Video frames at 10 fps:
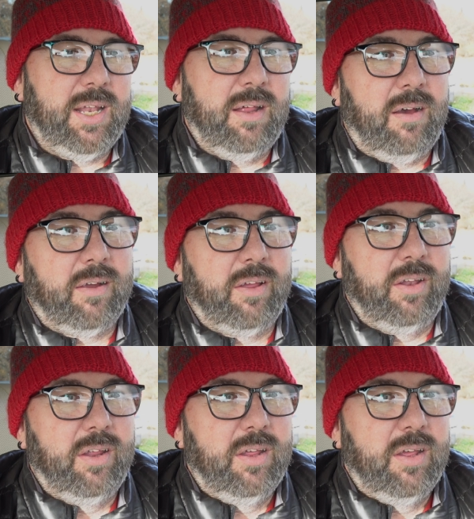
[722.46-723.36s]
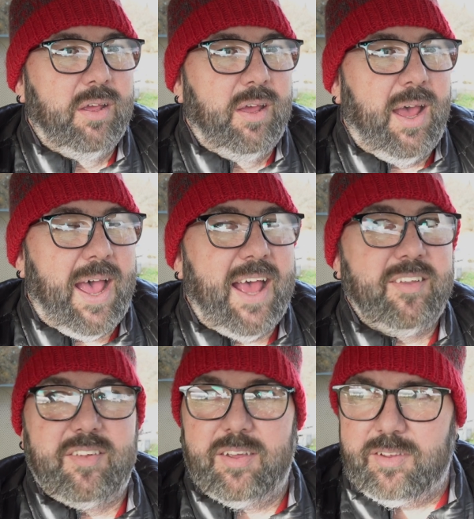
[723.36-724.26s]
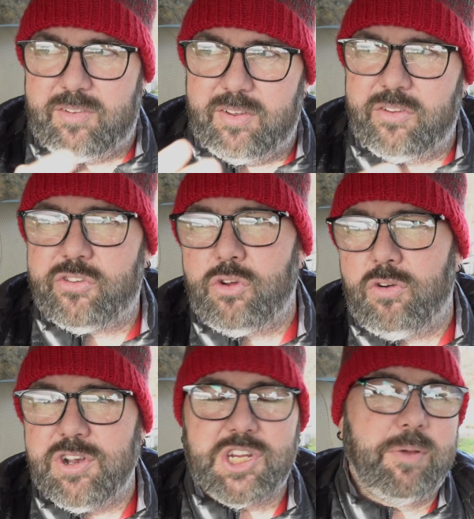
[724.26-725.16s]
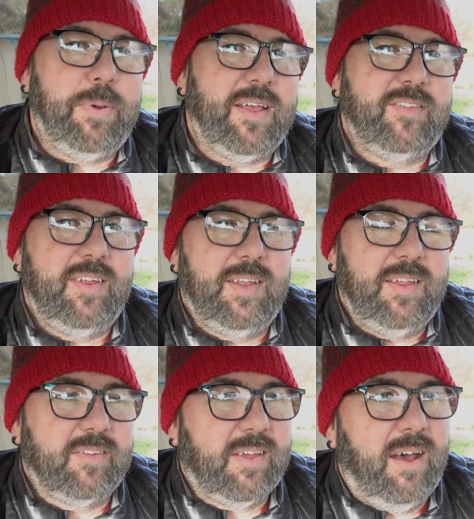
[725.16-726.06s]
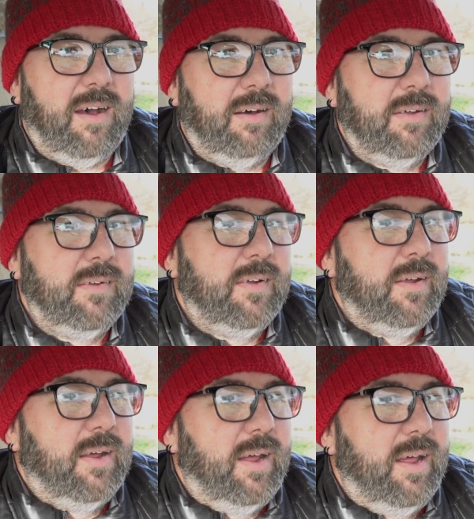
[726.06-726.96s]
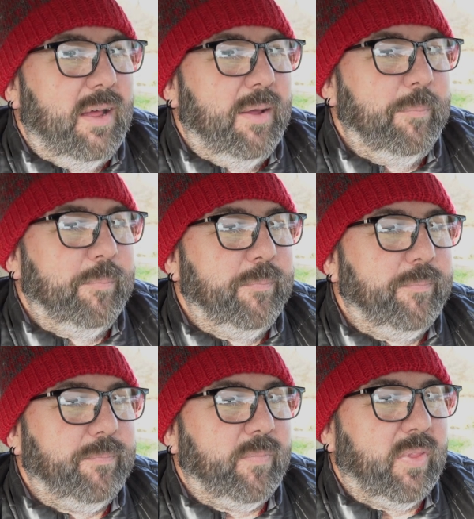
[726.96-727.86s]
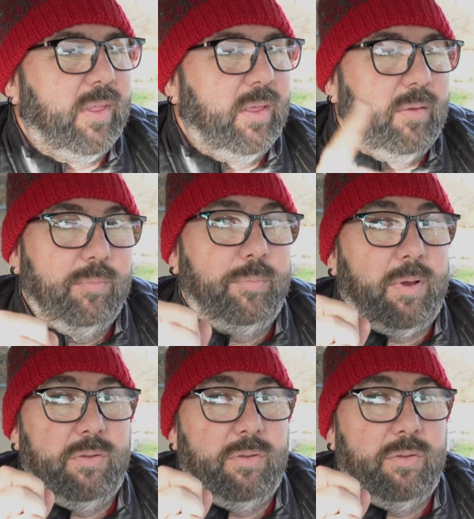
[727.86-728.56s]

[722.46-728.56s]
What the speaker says: in that I can add to the storage capacity of this car by